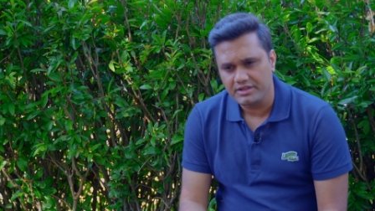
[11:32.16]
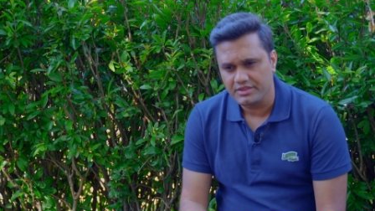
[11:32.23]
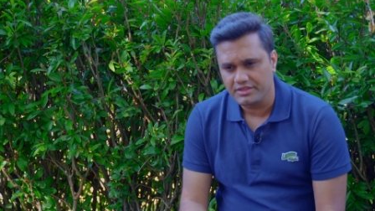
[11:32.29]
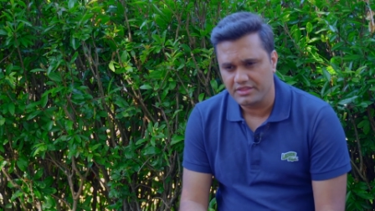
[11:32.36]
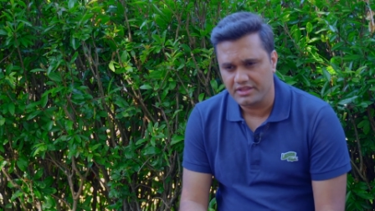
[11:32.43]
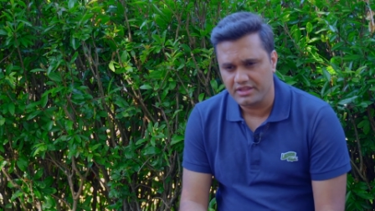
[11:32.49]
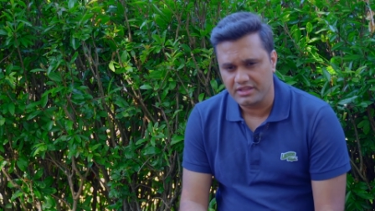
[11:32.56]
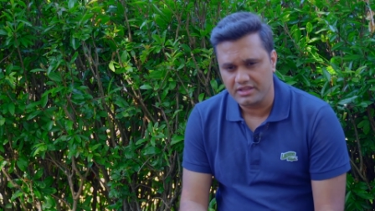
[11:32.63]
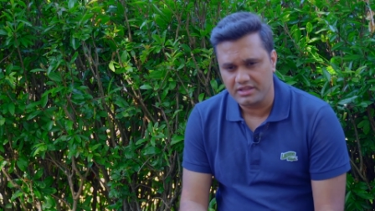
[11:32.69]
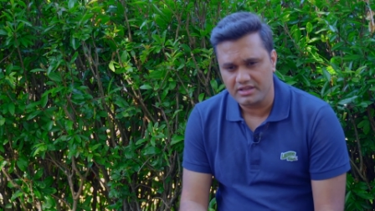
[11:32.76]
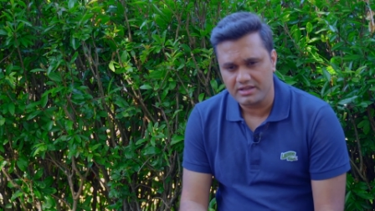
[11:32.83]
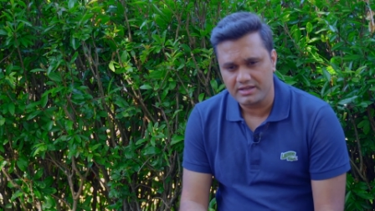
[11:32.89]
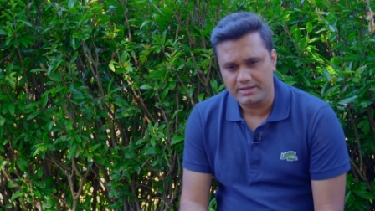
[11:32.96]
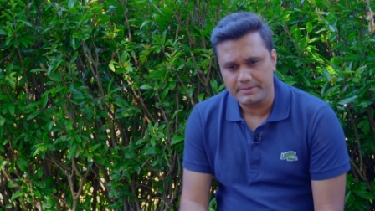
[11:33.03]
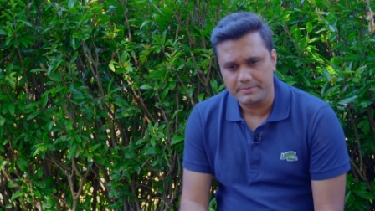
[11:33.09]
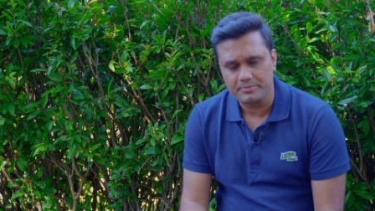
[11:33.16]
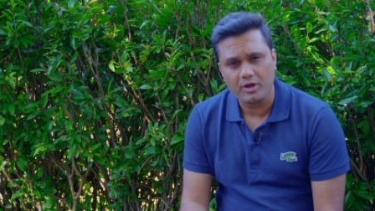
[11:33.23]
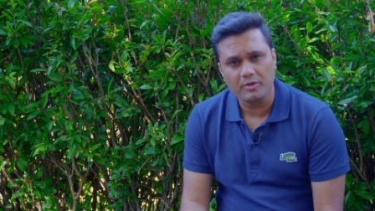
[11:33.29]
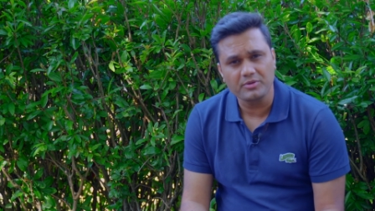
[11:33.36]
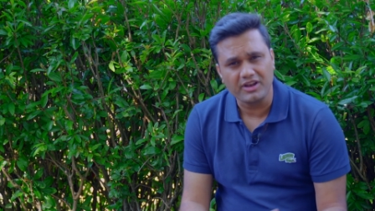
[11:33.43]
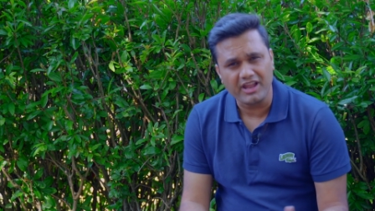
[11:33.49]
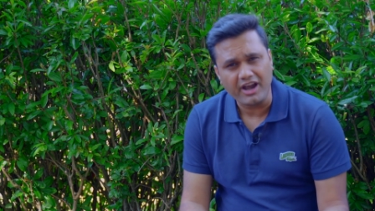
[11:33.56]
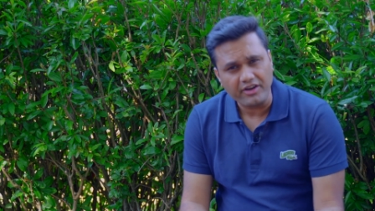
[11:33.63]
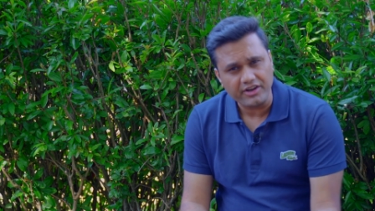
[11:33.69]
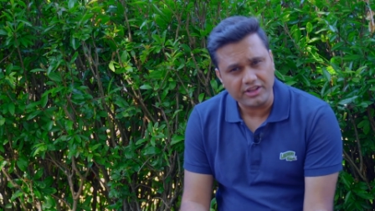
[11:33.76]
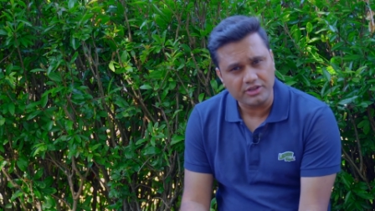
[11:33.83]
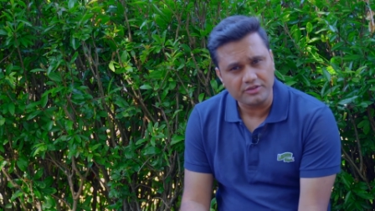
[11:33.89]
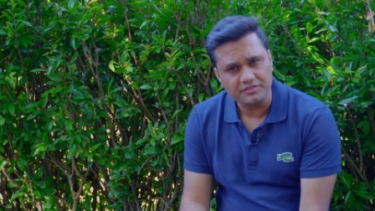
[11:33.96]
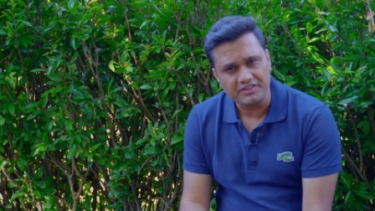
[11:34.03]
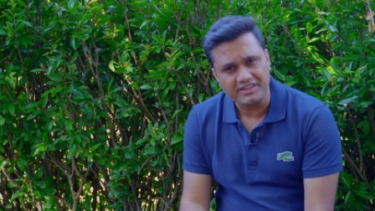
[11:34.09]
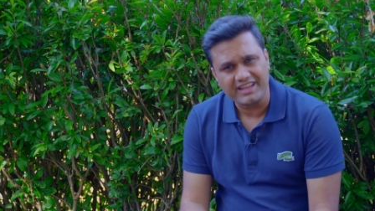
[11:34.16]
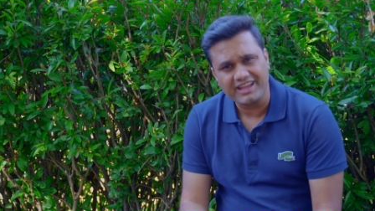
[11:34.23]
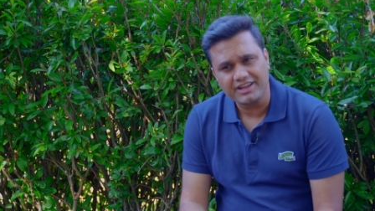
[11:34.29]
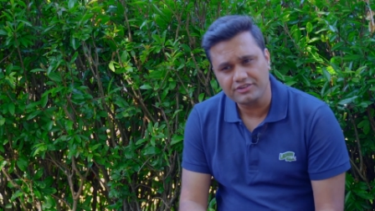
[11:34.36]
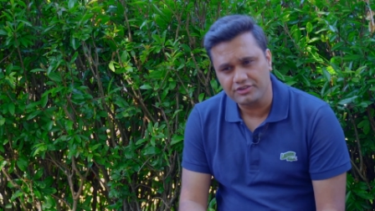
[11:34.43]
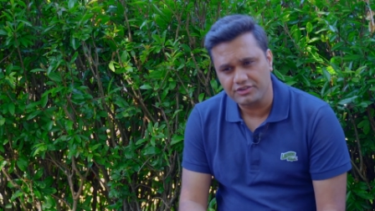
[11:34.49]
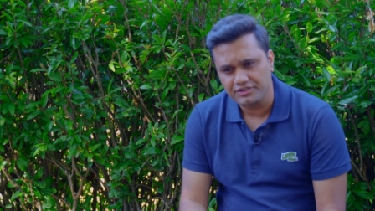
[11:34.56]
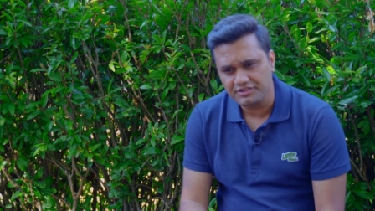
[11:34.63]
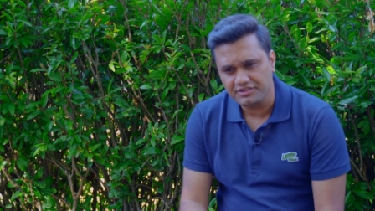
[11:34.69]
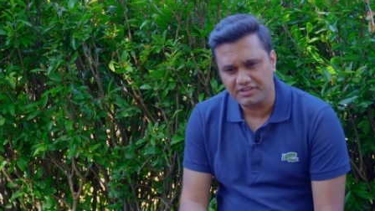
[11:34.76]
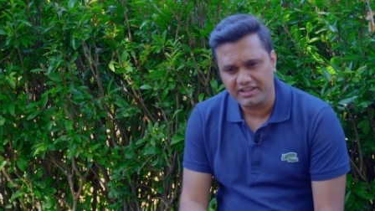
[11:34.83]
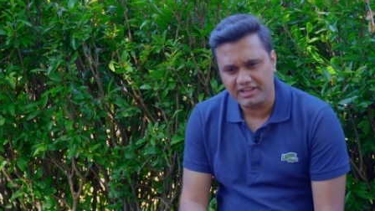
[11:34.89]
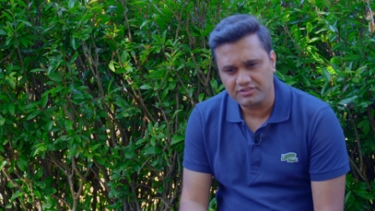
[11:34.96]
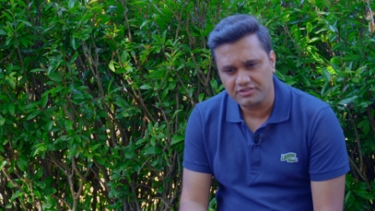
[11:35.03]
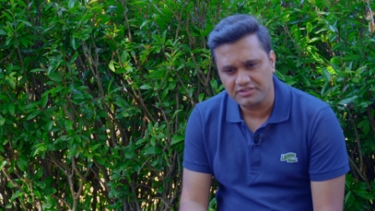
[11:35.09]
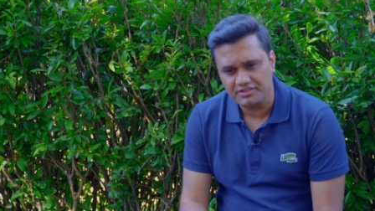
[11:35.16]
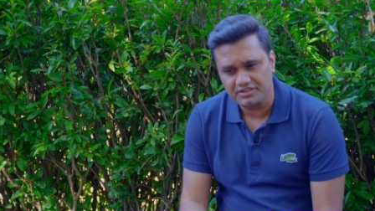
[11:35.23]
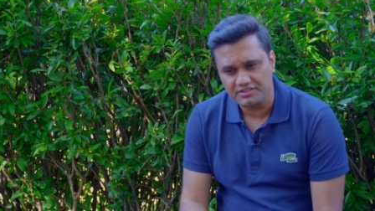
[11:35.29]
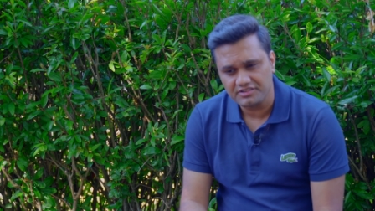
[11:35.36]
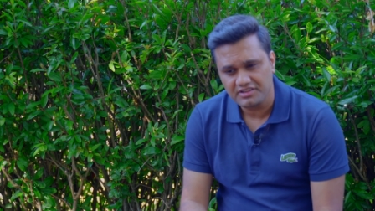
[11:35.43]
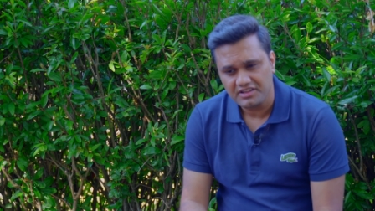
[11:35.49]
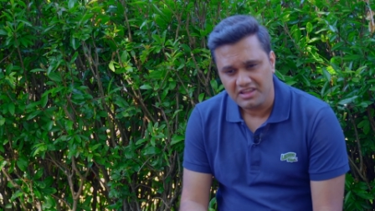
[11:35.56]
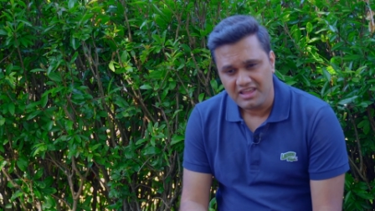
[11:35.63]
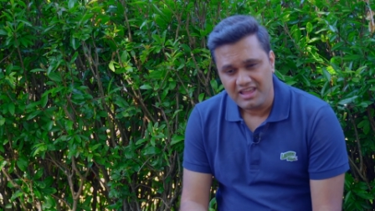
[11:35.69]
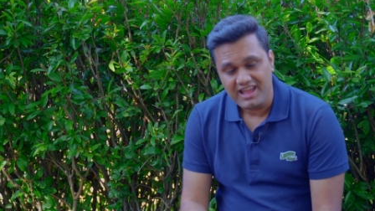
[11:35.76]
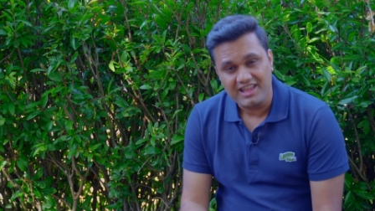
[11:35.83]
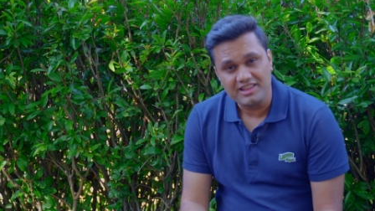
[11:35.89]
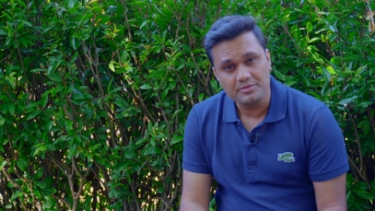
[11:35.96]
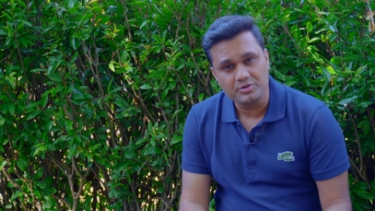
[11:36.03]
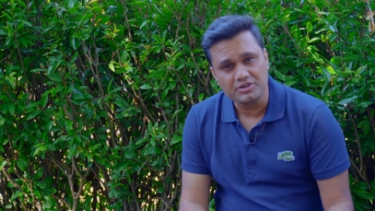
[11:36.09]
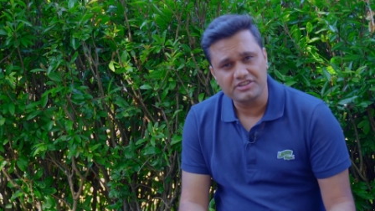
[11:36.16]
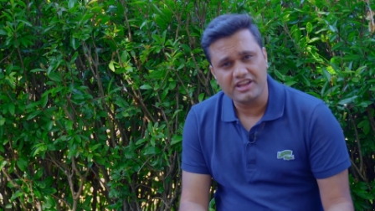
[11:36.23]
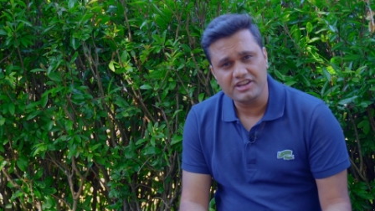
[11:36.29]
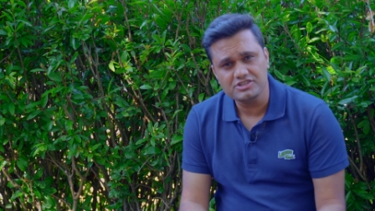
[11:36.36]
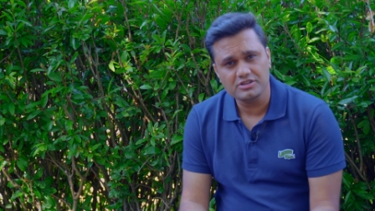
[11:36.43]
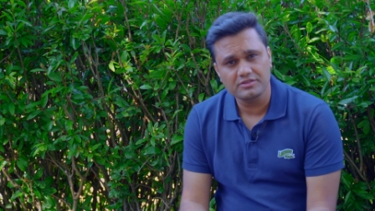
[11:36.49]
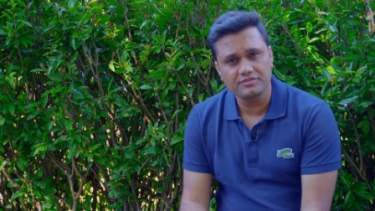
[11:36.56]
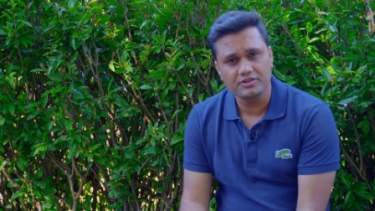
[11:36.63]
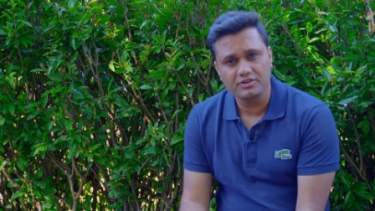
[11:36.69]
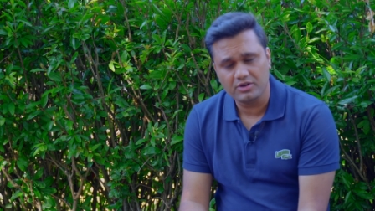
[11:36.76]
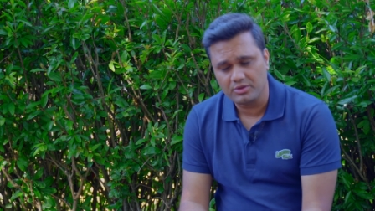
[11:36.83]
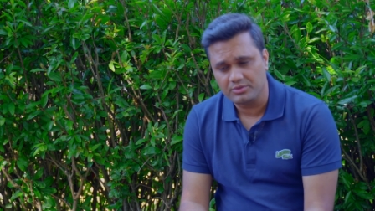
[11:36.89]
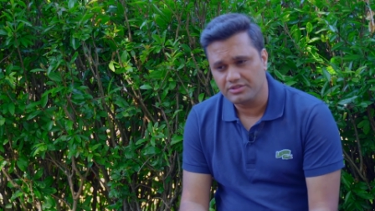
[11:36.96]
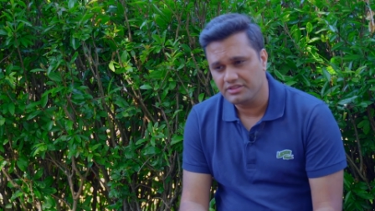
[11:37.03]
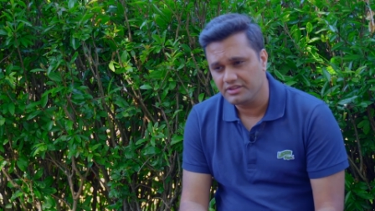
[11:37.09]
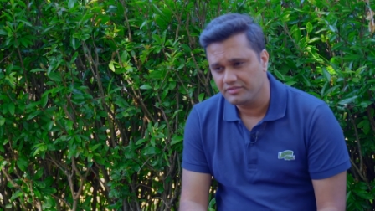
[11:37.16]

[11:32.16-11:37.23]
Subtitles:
the popularity of the actors and actresses, and the potential for growth.